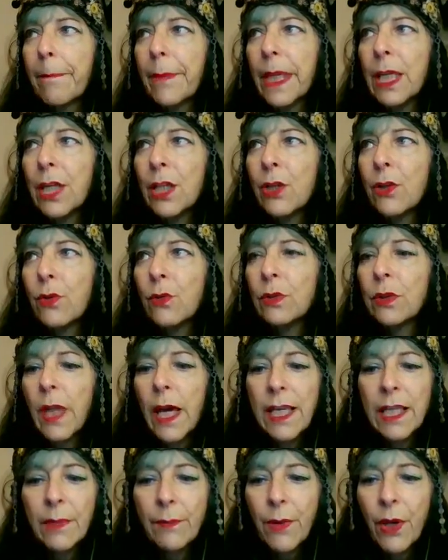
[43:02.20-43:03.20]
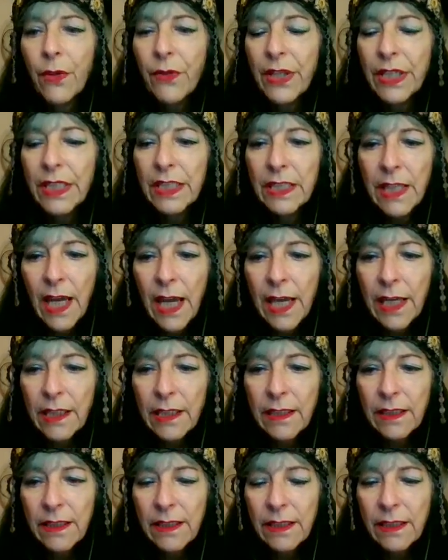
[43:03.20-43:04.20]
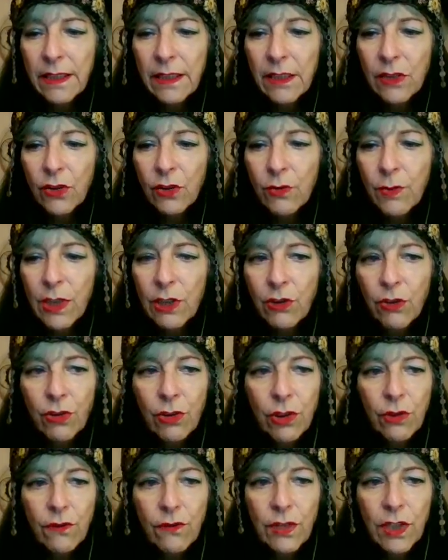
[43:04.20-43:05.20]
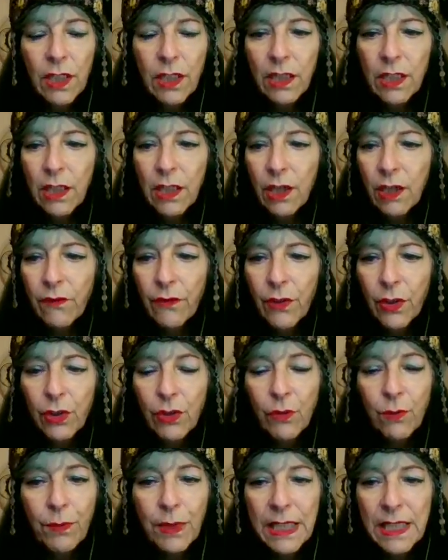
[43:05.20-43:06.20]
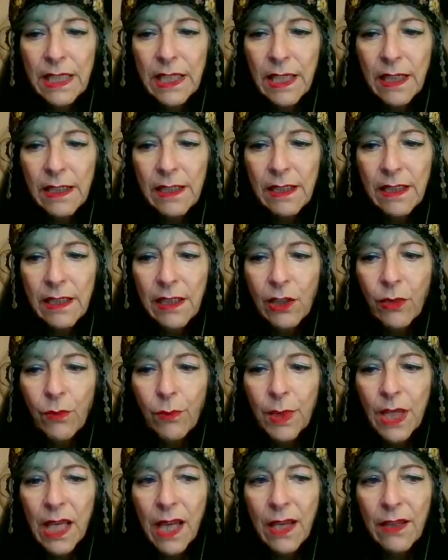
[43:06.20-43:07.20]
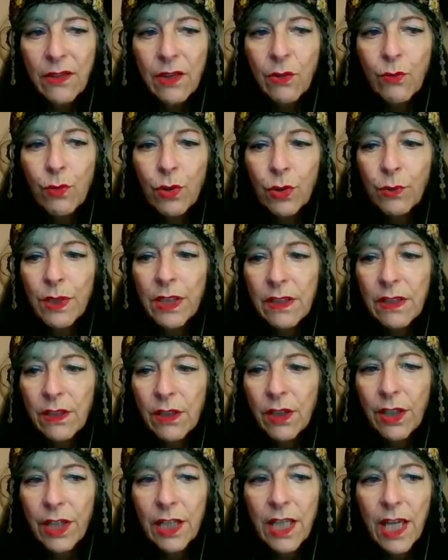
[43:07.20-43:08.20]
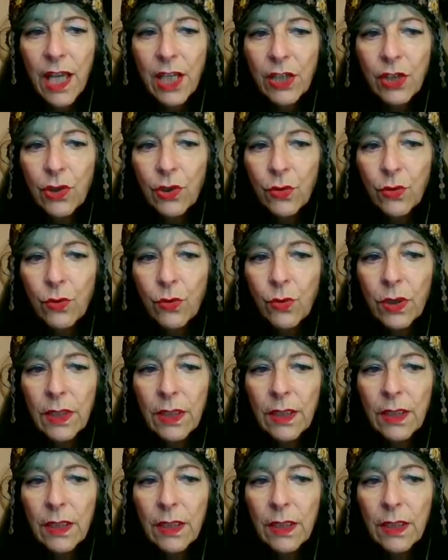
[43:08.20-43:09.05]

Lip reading: line up all the ducks, to make sure you've taken care of all your business, because you will be starting a new